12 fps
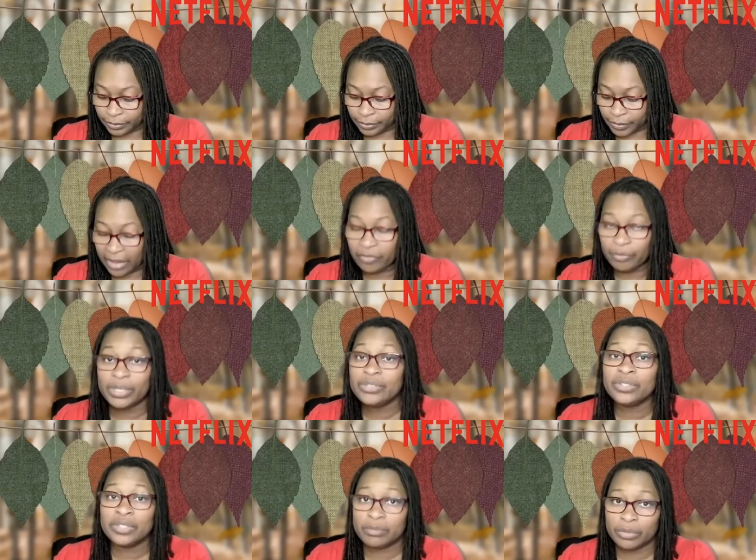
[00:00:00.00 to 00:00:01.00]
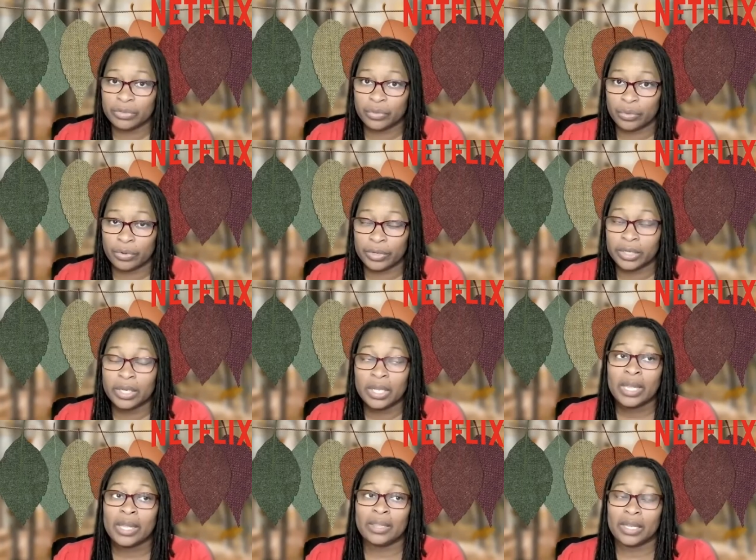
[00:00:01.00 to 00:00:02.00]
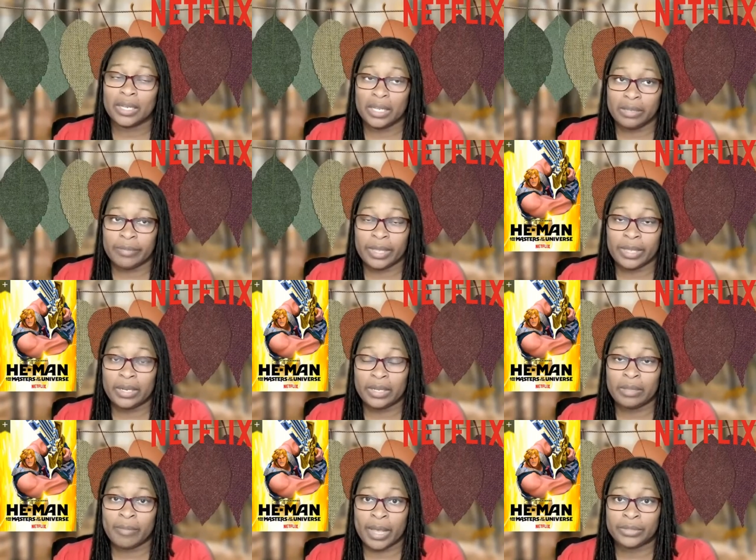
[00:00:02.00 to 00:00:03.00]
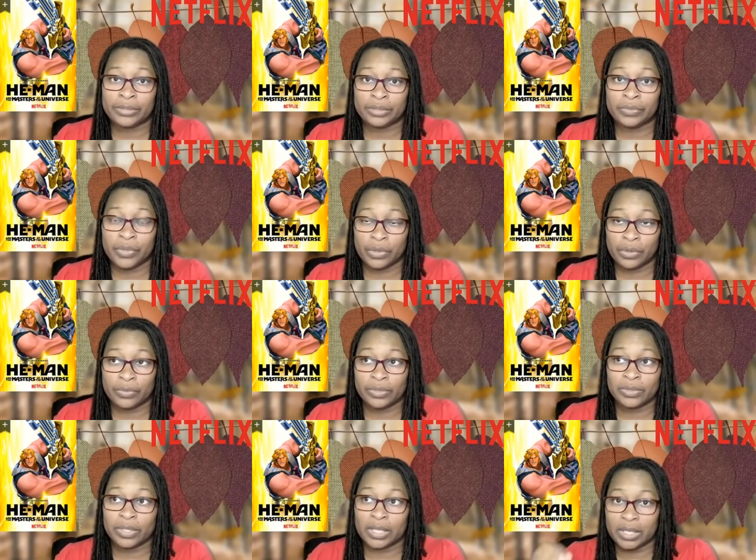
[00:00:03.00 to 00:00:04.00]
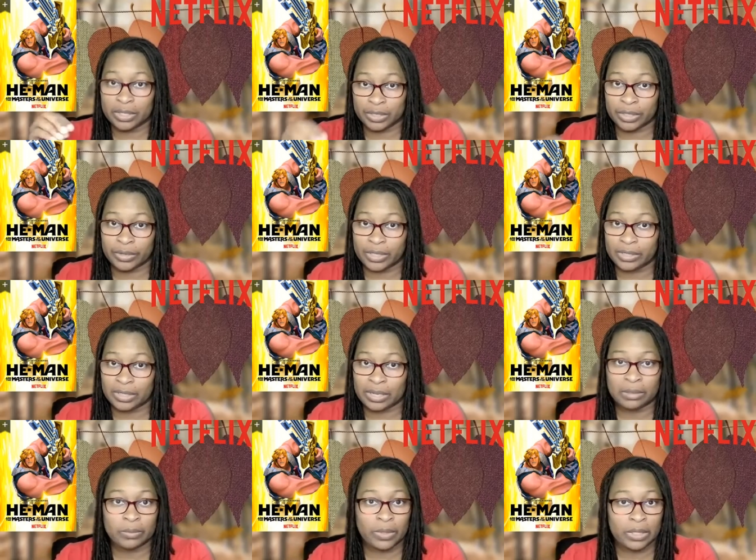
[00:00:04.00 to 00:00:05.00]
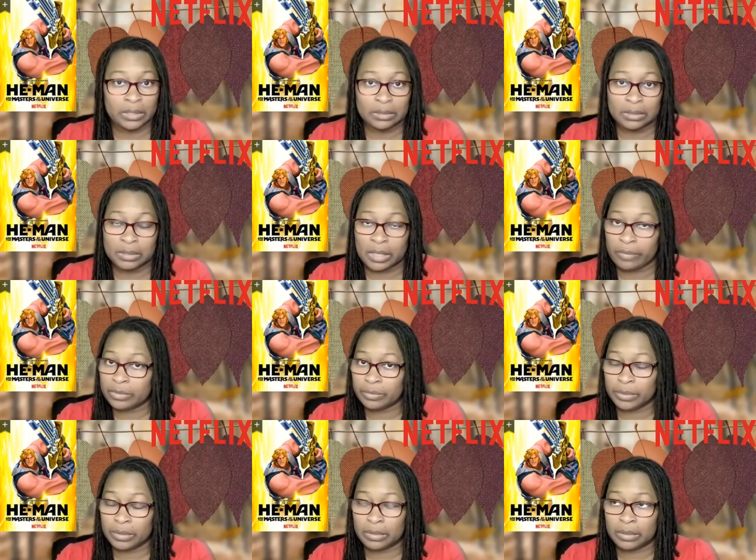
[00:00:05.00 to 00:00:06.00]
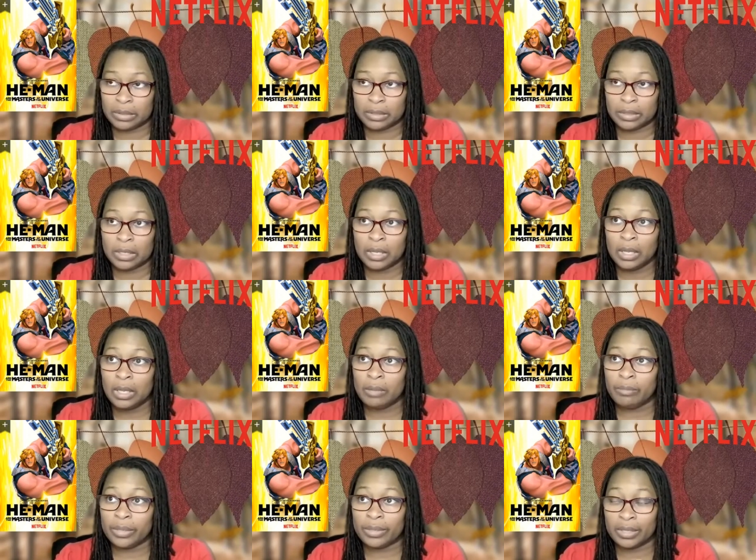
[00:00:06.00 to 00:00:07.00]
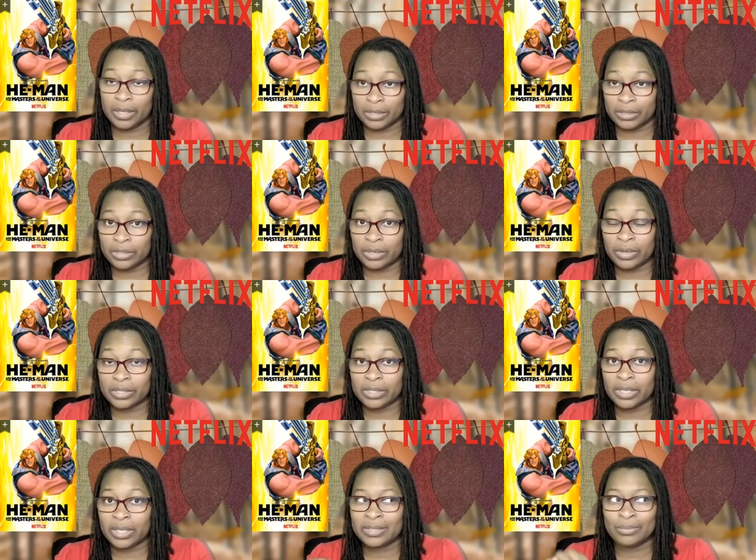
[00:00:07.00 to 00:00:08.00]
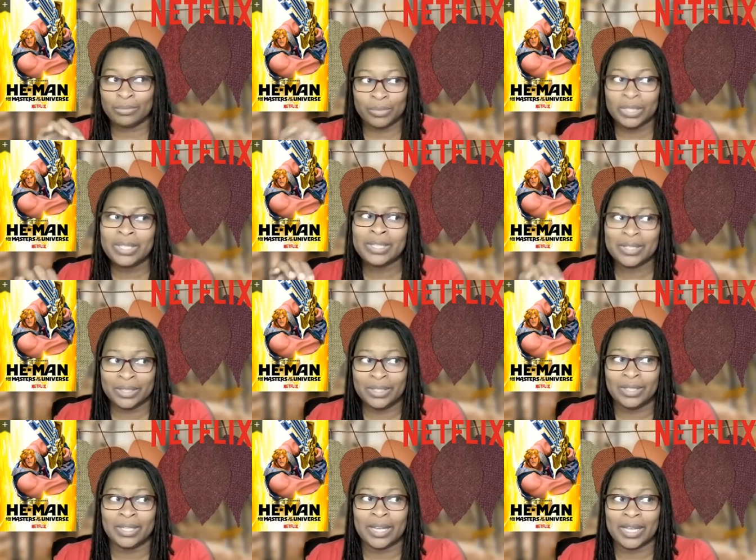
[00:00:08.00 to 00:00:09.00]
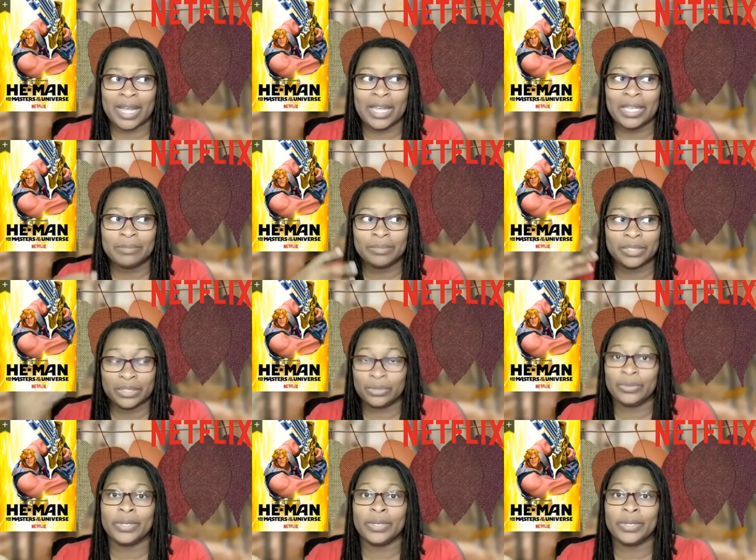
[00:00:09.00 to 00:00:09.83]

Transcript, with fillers: I've mentioned it before that He Man and the Masters of the Universe, the kid series, not the one Kevin Smith did, but the kid series, it's really good. Like, I am still